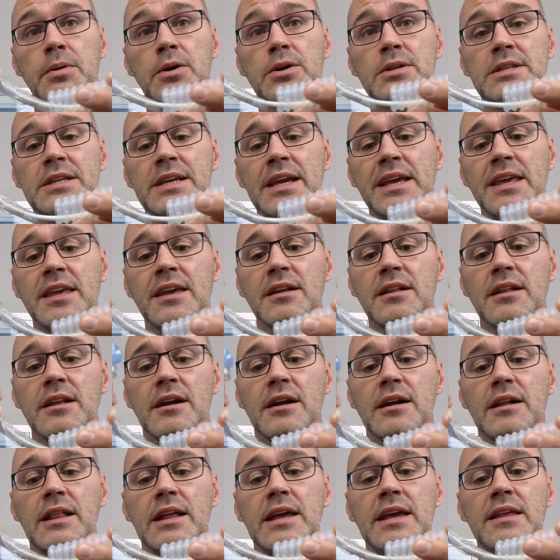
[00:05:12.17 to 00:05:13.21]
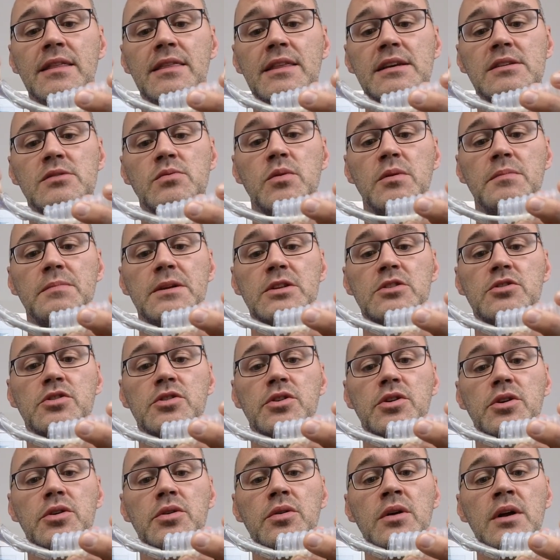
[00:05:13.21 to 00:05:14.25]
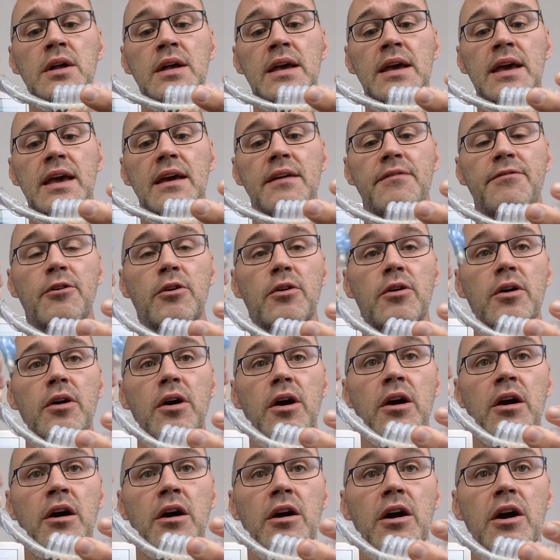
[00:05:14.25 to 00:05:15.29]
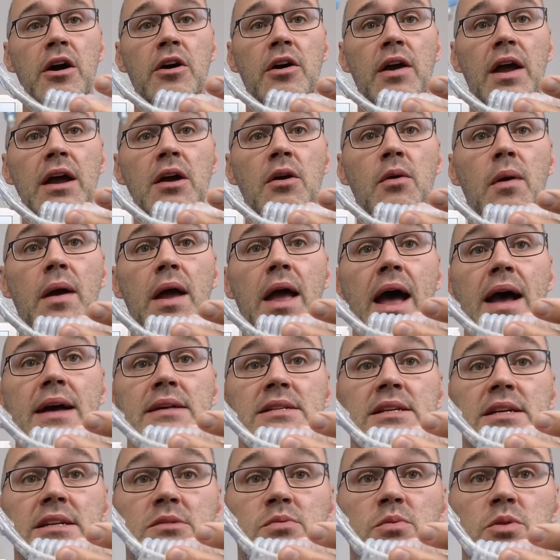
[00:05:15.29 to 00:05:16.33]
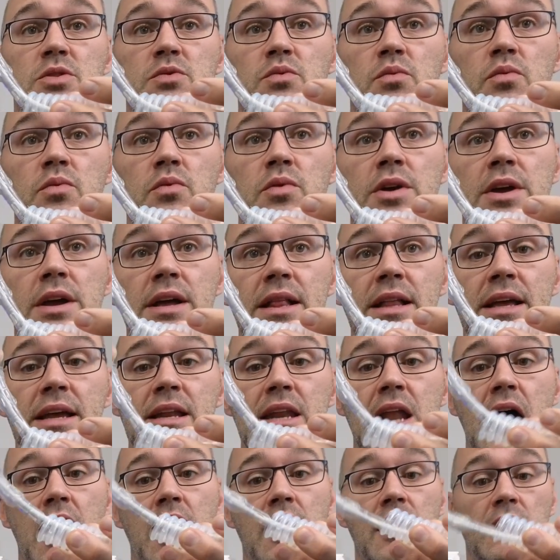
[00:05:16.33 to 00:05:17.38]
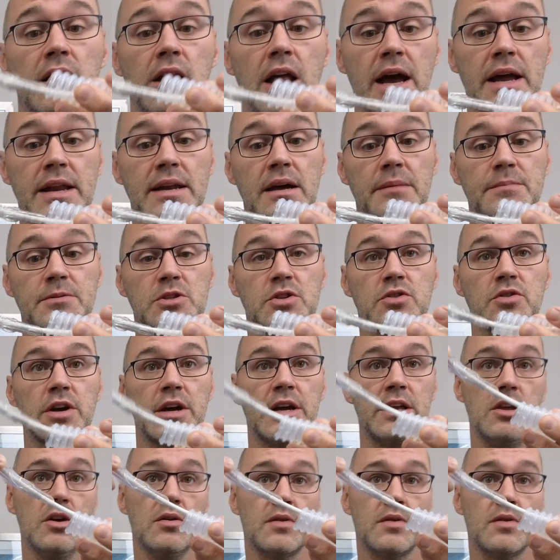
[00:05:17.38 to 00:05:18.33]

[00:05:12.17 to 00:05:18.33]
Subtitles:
Particularly, this would be true if our airway access was really not lined up straight.